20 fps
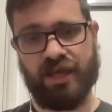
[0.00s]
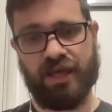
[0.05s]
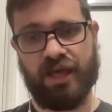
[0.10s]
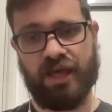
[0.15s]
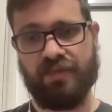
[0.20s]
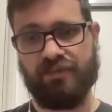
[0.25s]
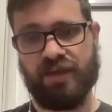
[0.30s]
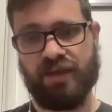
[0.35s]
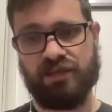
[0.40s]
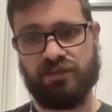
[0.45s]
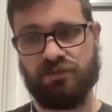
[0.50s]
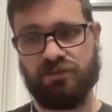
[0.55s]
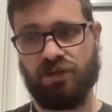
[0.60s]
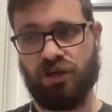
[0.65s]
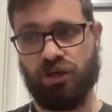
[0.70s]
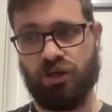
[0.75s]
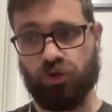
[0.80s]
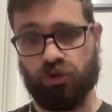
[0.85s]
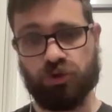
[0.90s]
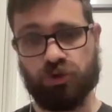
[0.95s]
And then
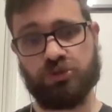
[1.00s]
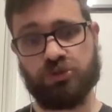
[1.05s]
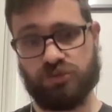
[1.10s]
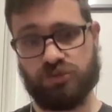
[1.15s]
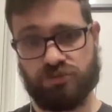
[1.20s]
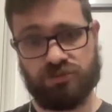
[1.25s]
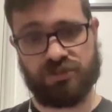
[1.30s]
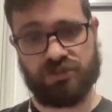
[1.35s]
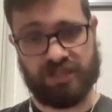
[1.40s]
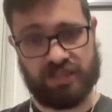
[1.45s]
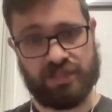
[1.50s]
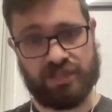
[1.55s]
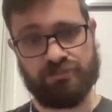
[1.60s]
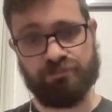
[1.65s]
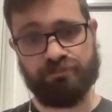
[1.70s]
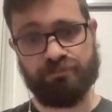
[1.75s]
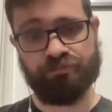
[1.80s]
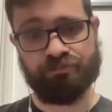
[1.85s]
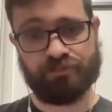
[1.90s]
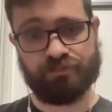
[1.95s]
a good
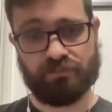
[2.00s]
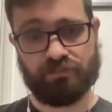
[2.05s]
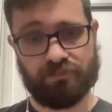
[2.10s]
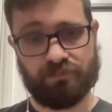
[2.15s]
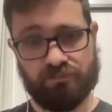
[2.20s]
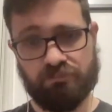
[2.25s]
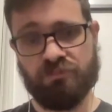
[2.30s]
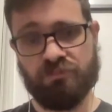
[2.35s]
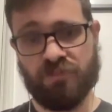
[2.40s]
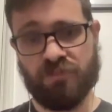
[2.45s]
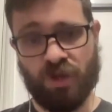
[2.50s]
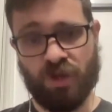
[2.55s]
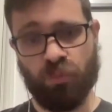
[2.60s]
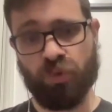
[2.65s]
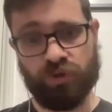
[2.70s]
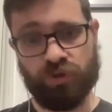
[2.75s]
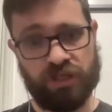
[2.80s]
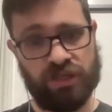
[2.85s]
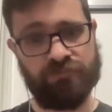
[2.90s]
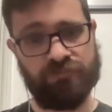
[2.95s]
team
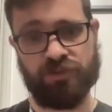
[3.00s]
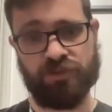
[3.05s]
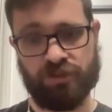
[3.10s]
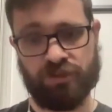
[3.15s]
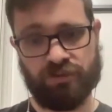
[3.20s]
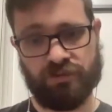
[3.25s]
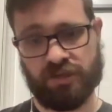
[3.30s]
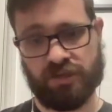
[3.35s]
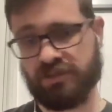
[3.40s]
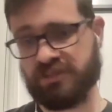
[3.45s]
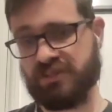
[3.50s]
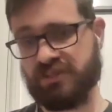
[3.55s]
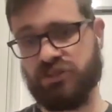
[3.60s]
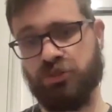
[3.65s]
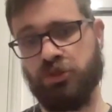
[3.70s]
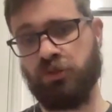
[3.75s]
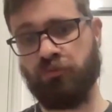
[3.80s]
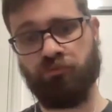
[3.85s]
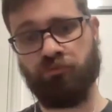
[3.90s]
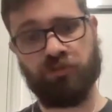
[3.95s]
will give you things that you
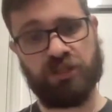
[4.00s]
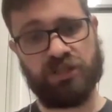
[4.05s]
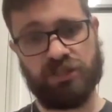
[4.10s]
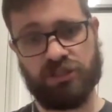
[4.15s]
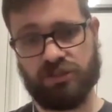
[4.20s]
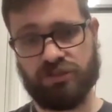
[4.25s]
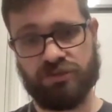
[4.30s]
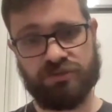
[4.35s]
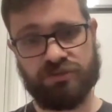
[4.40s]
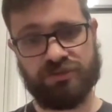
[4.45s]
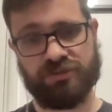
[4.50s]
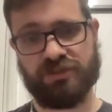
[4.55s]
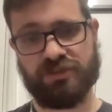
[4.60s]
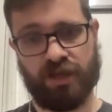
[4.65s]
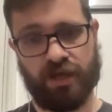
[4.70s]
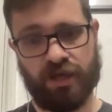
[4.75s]
can reuse.